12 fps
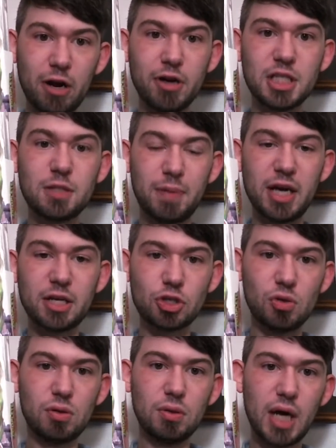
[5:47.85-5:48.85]
very
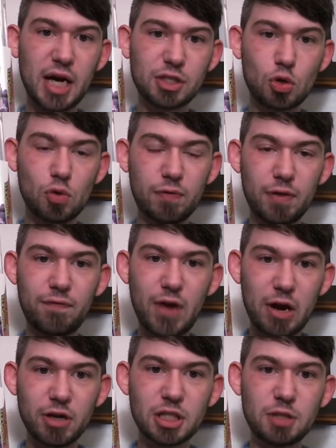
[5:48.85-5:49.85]
special, high school for the
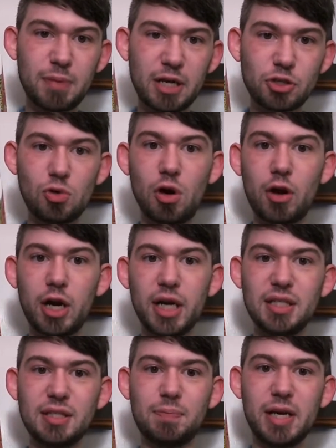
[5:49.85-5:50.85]
very special, or
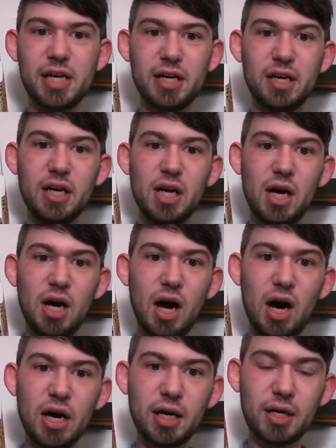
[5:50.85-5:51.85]
is being
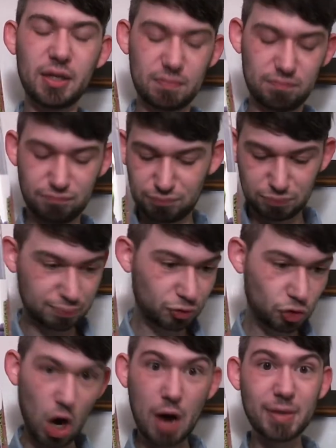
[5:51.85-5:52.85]

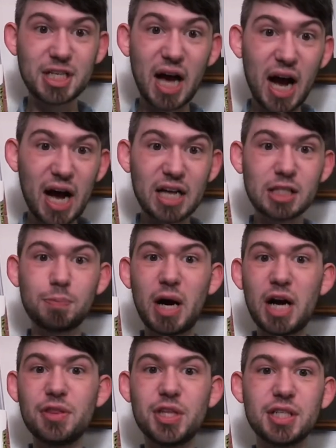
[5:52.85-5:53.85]
traumatized
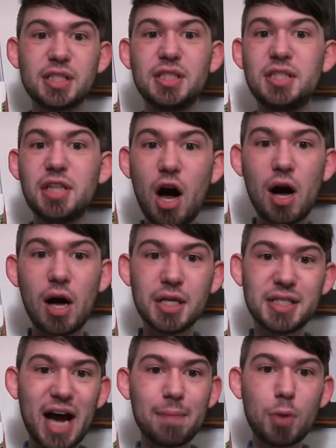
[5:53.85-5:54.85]
by this
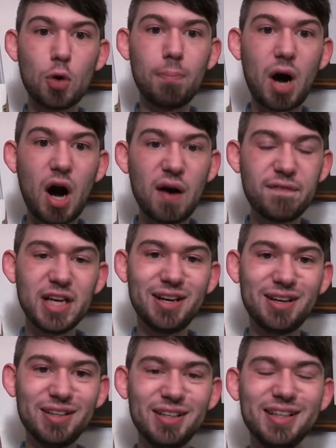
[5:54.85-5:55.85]
diaper
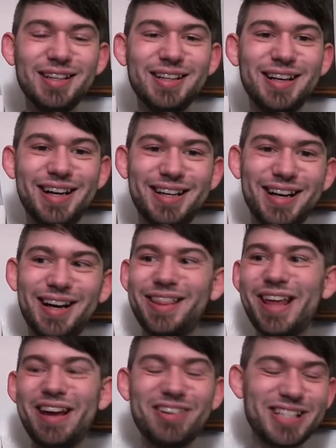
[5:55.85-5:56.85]
mafia.
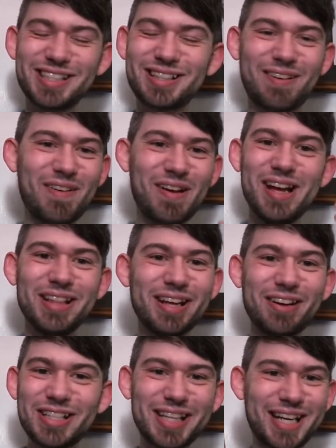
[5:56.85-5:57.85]
they're just
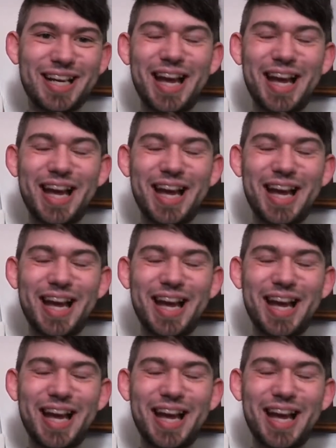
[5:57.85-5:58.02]
a